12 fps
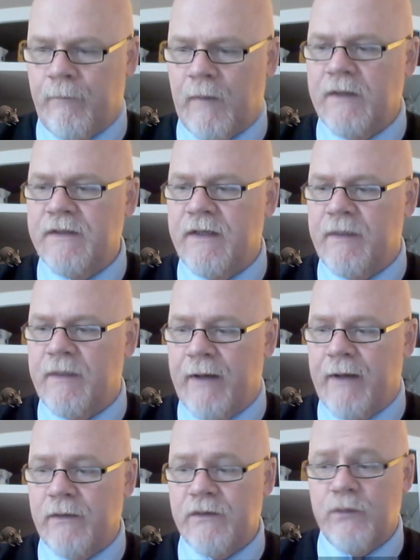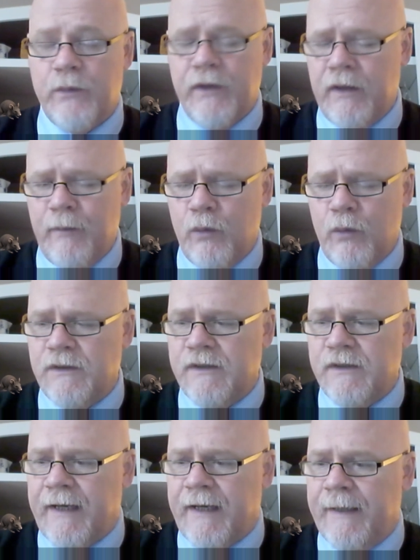said the mouse with an
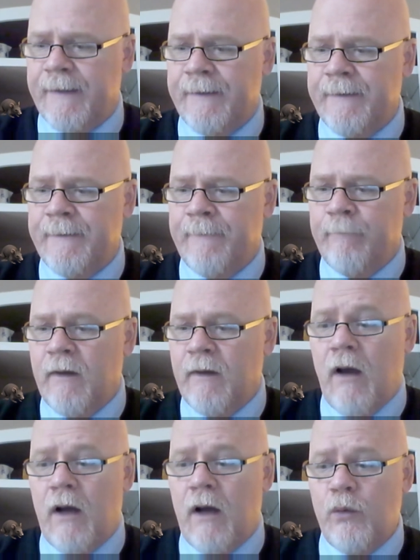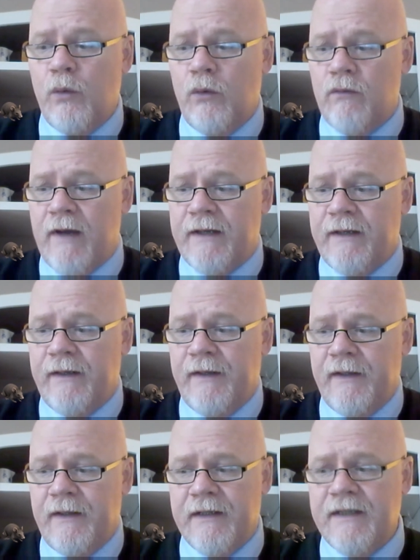important air. "Are you all ready?
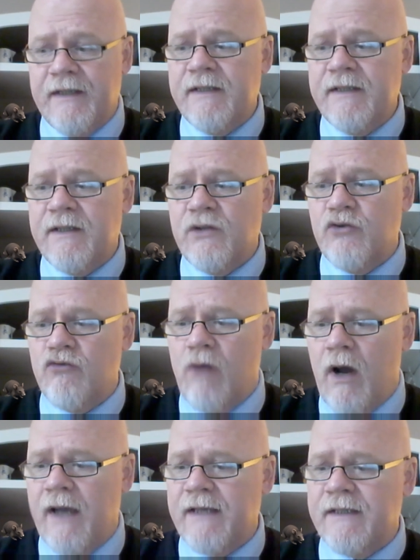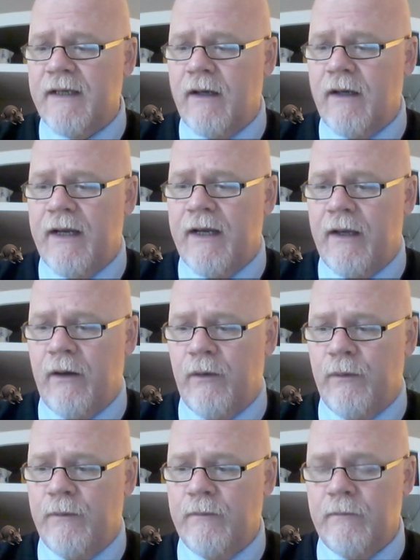This is the driest thing I
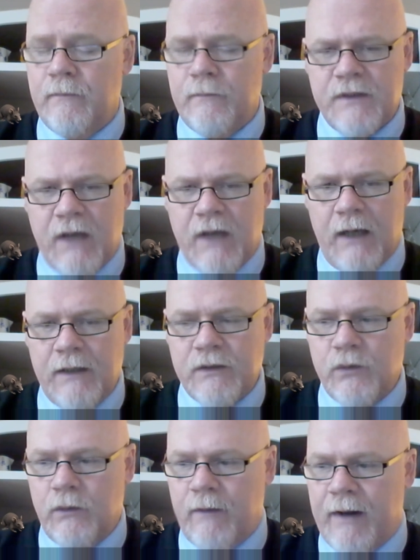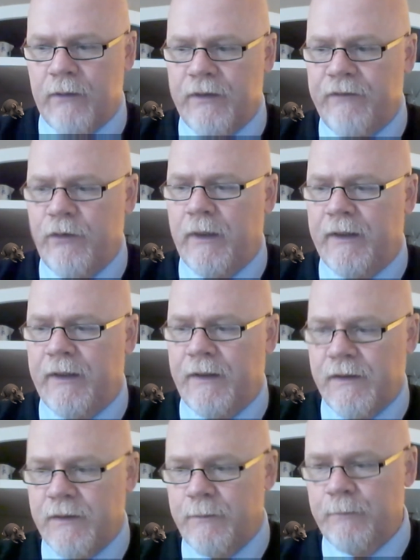know. Silence all around, if you please."